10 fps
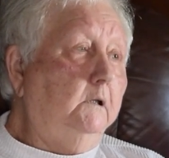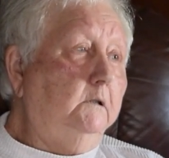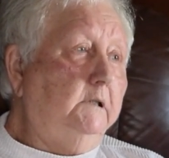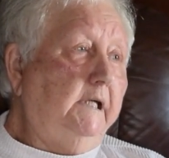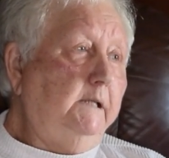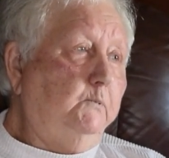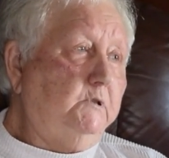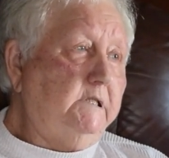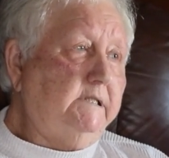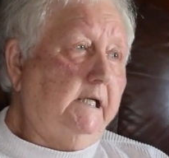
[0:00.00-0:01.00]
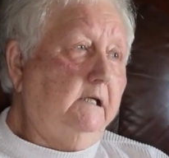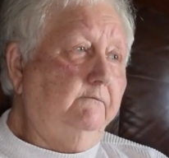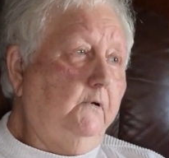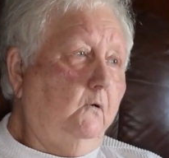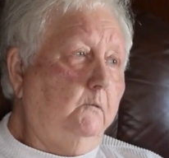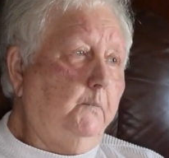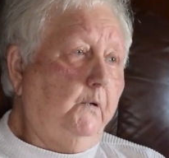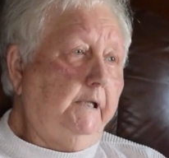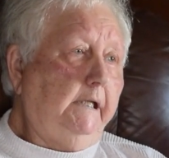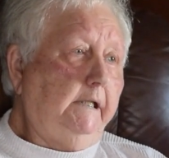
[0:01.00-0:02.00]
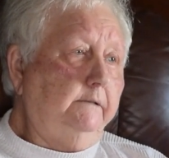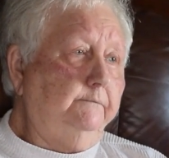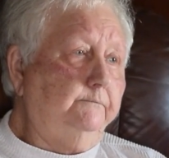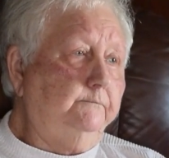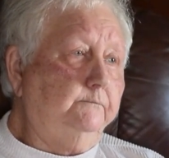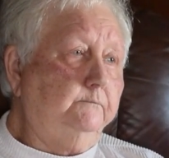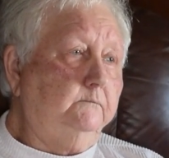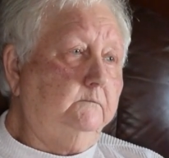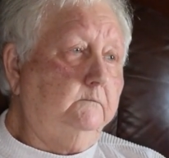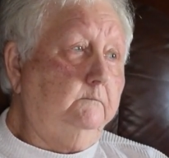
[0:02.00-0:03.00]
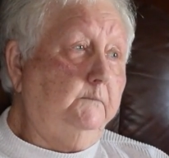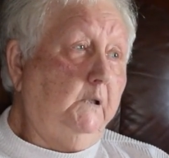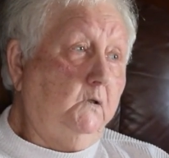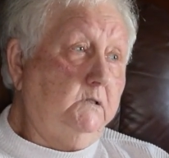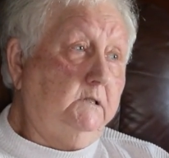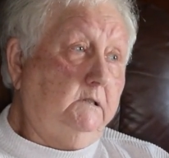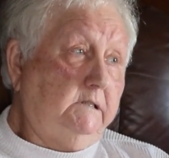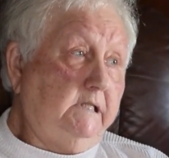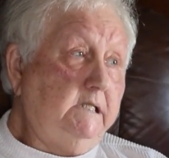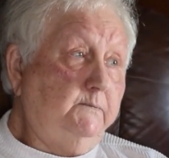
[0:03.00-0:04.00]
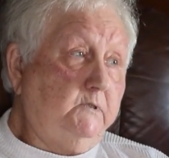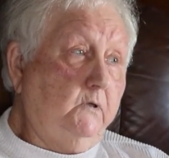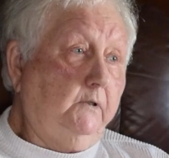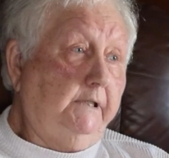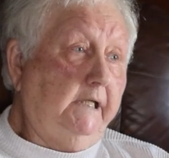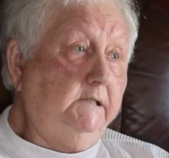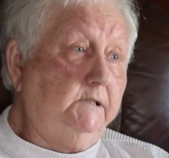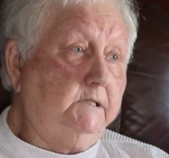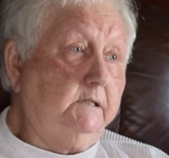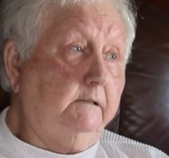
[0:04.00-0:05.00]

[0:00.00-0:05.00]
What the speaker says: the neighbors had set it afire and burned it down because the disease was so contagious.